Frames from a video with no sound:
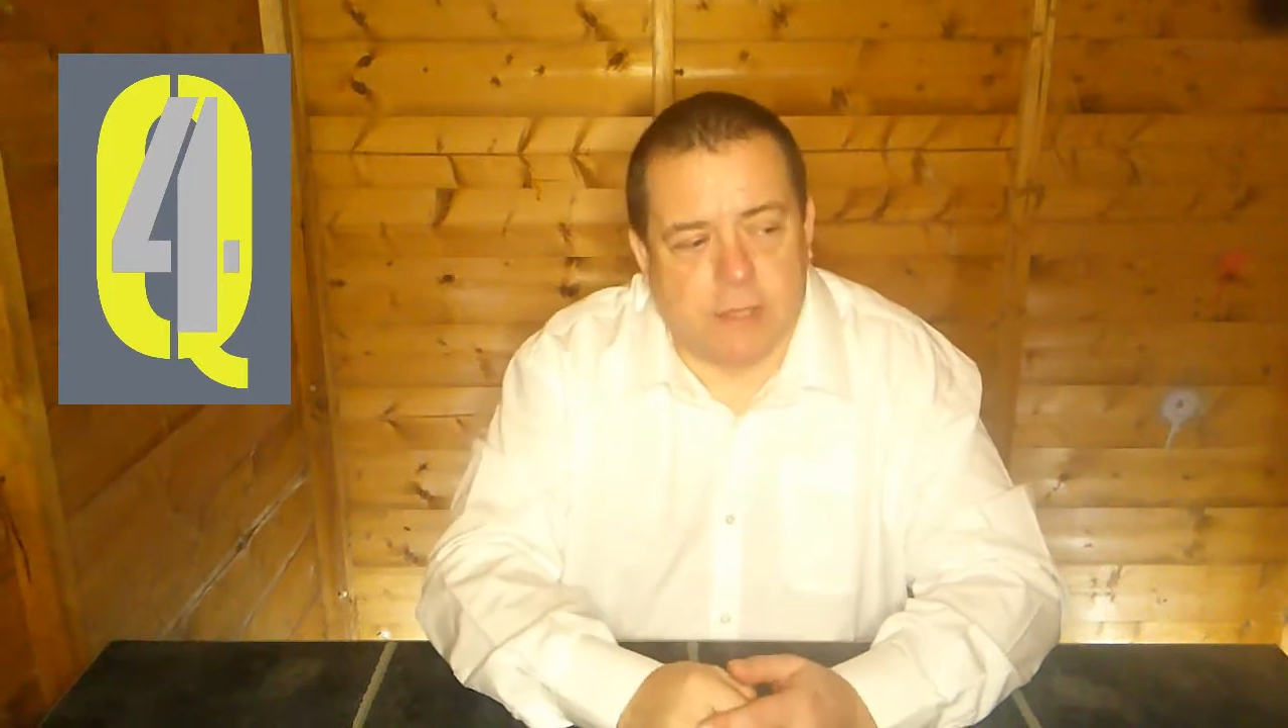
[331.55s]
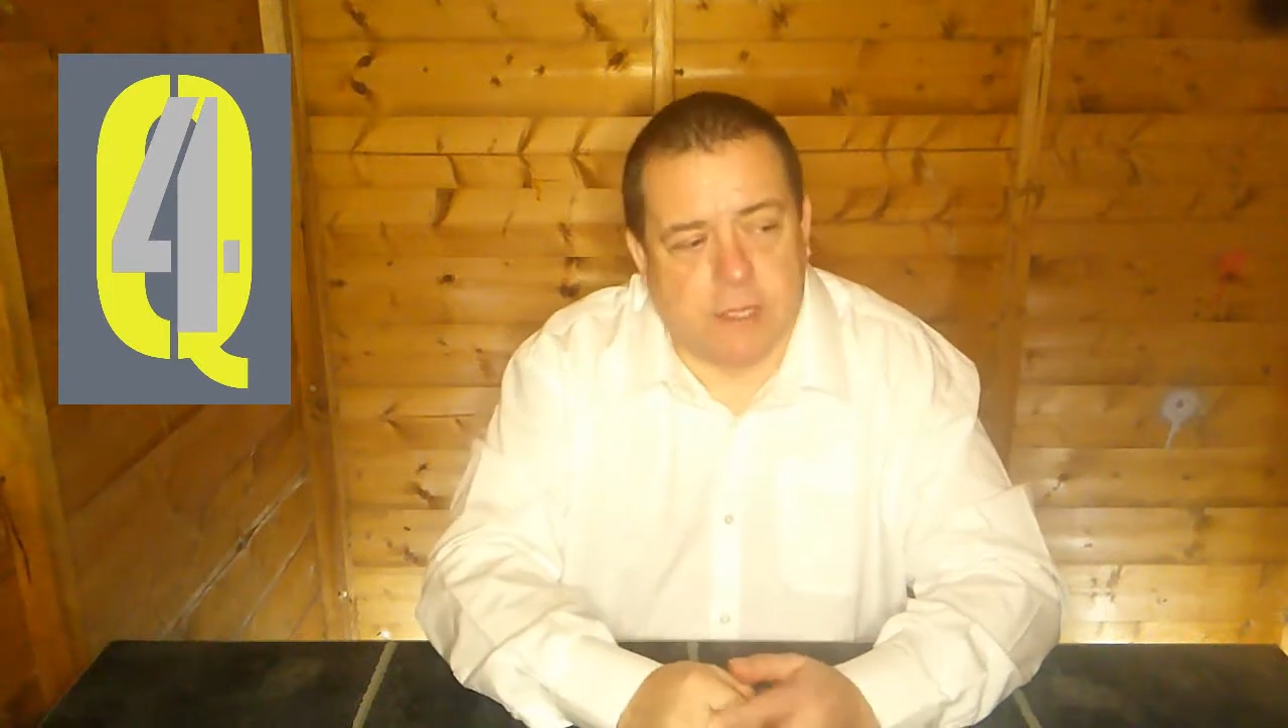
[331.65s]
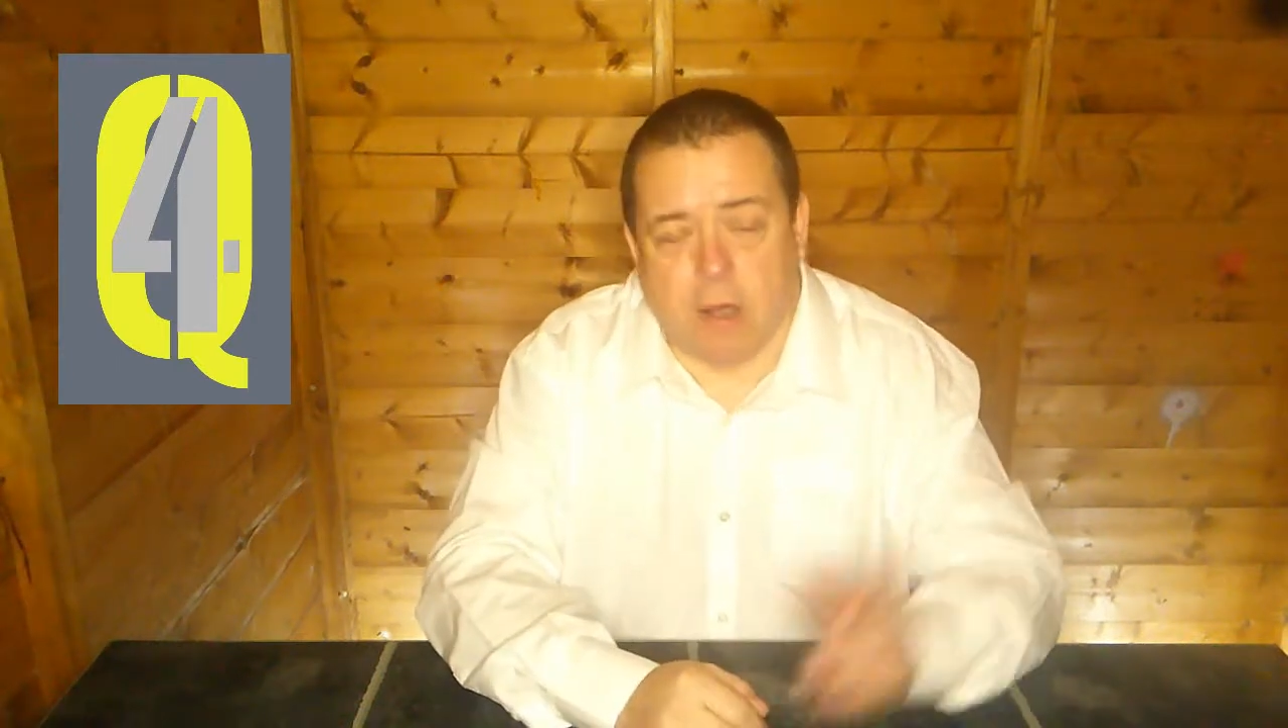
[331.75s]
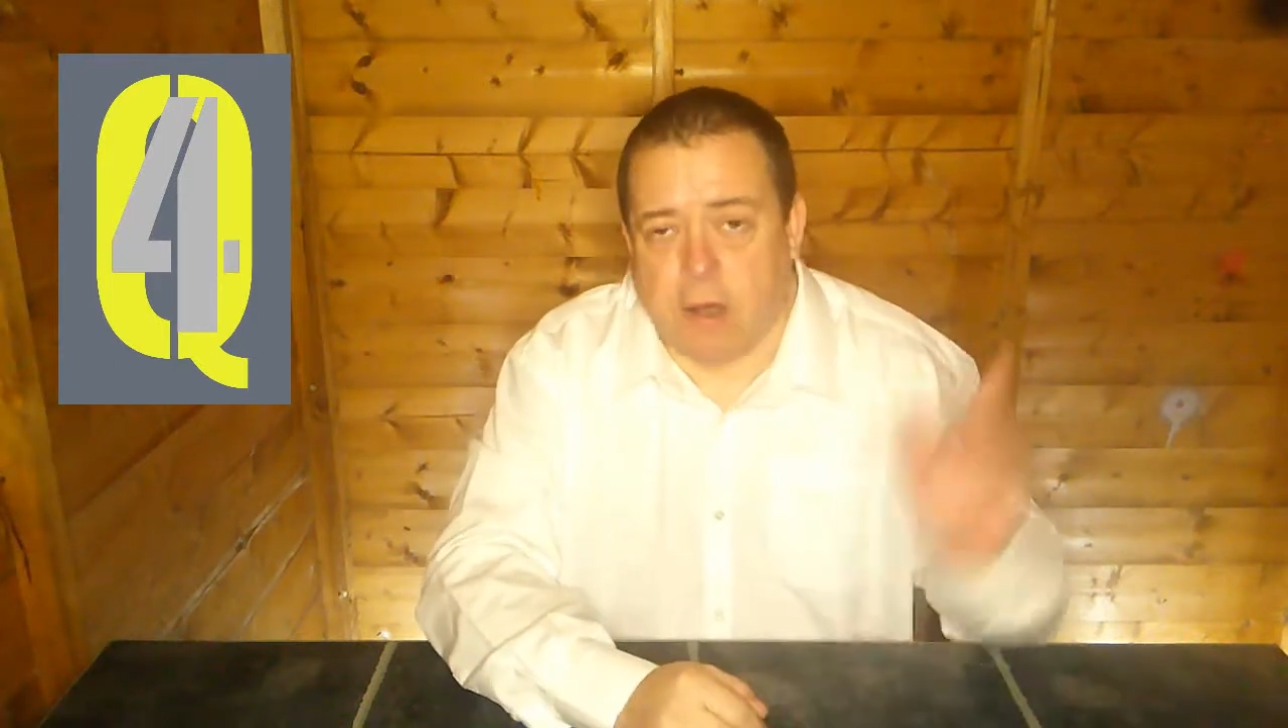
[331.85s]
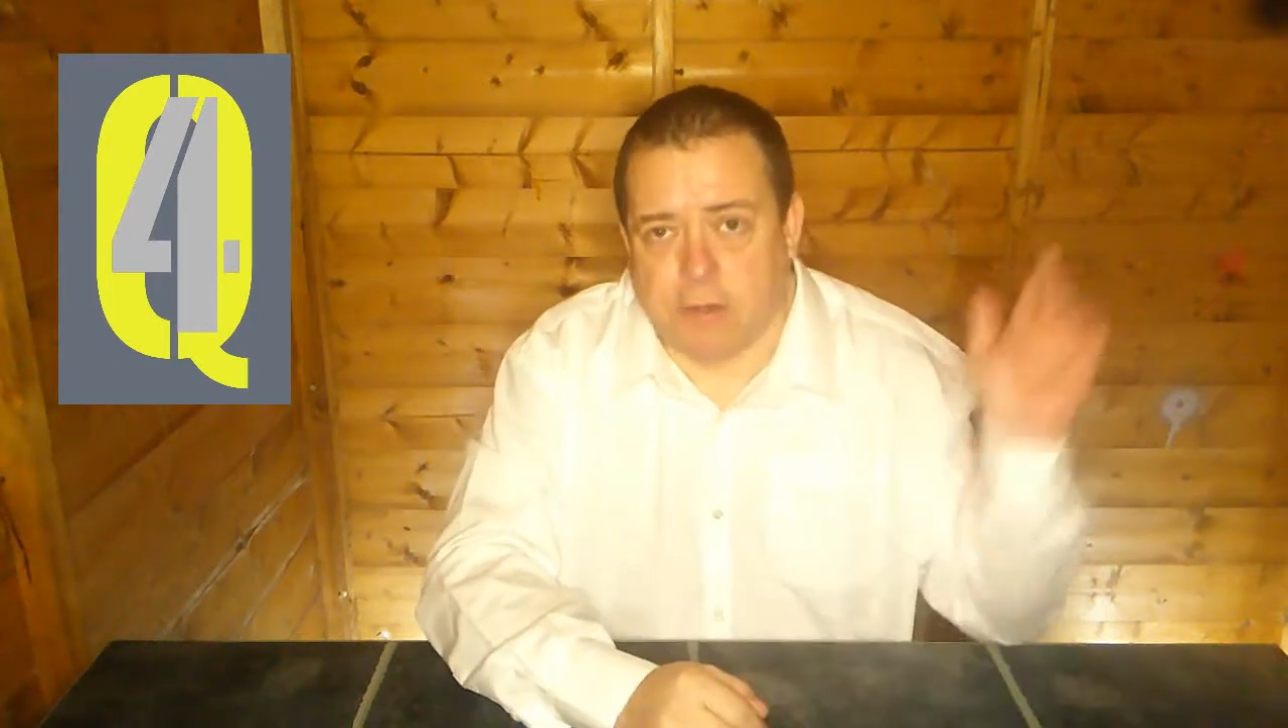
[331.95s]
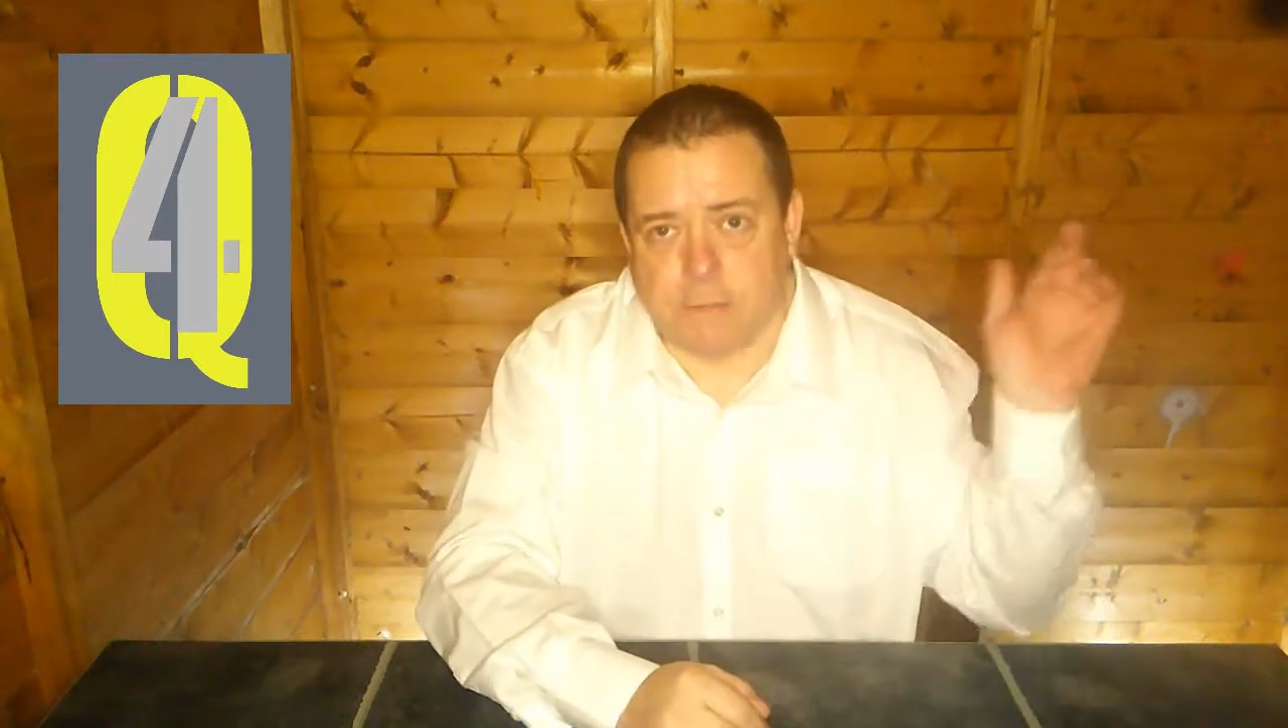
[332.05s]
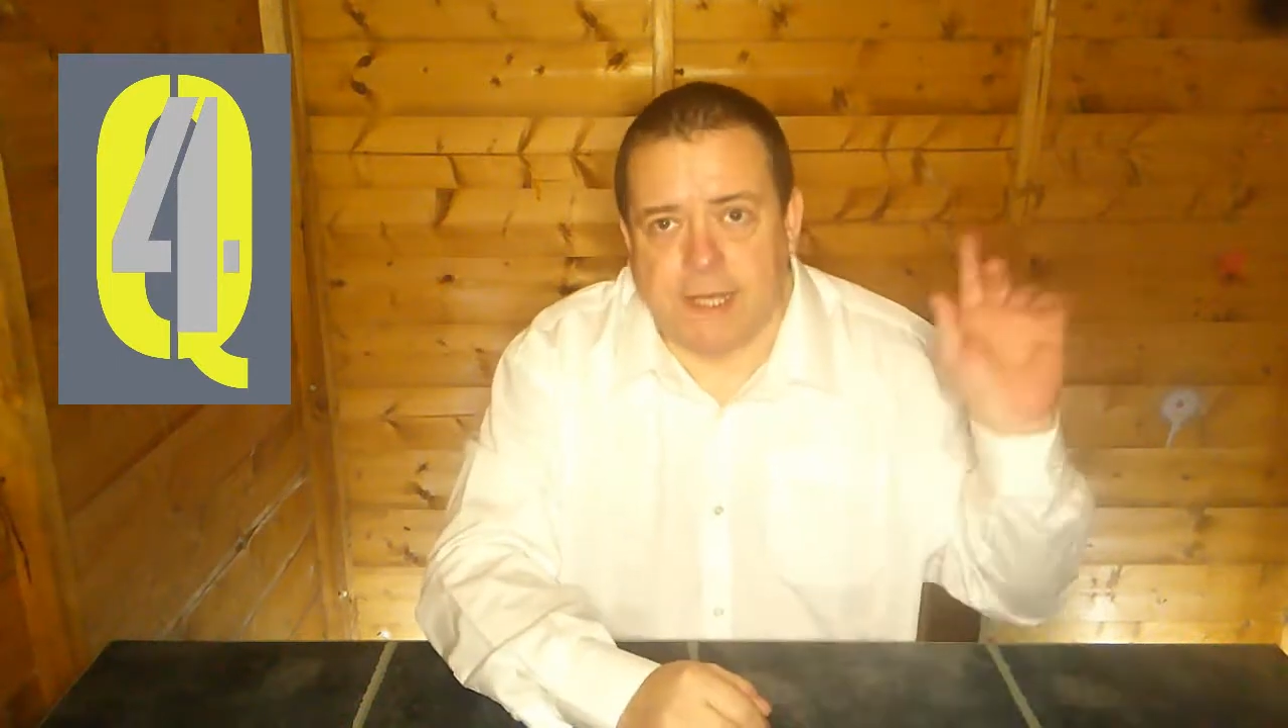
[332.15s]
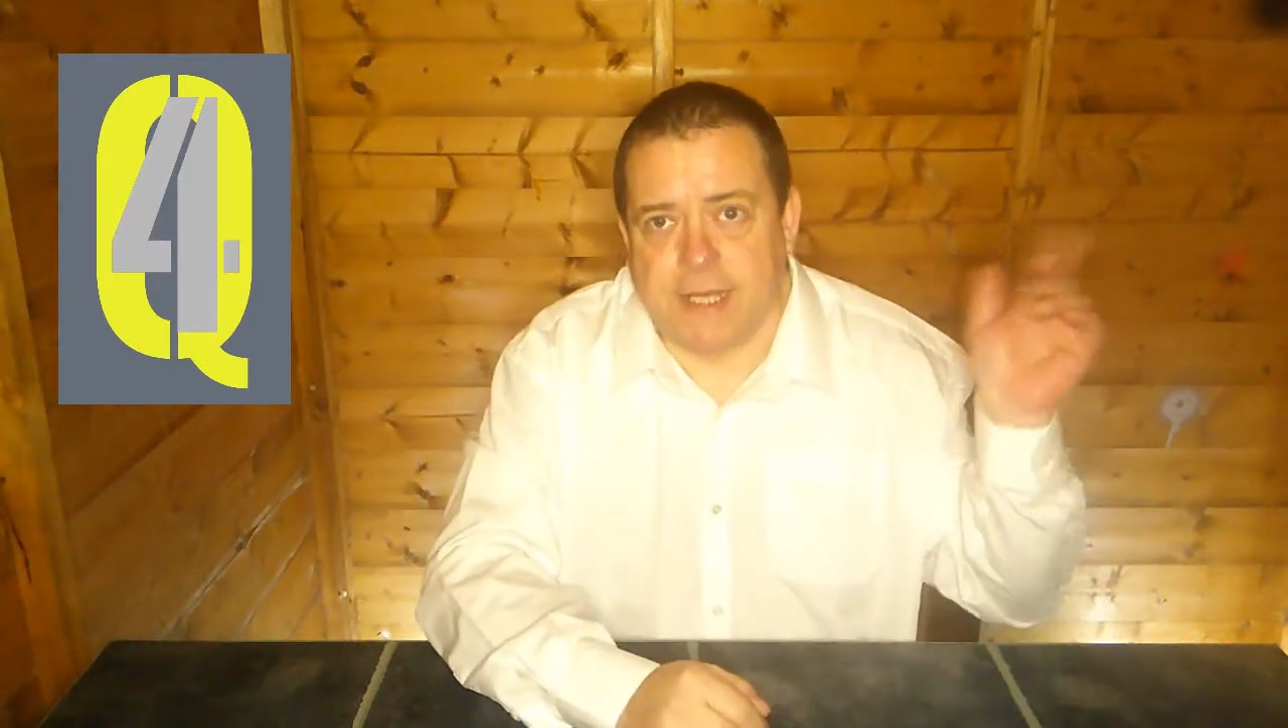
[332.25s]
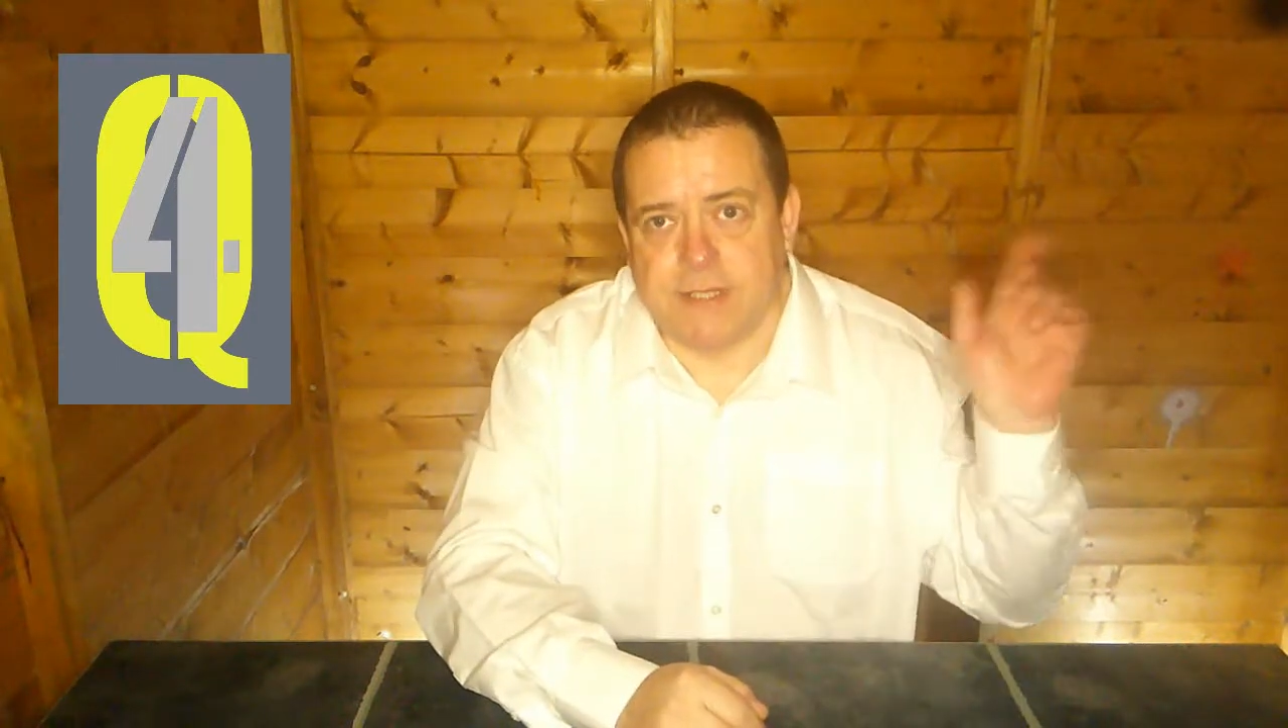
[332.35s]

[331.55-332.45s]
card up here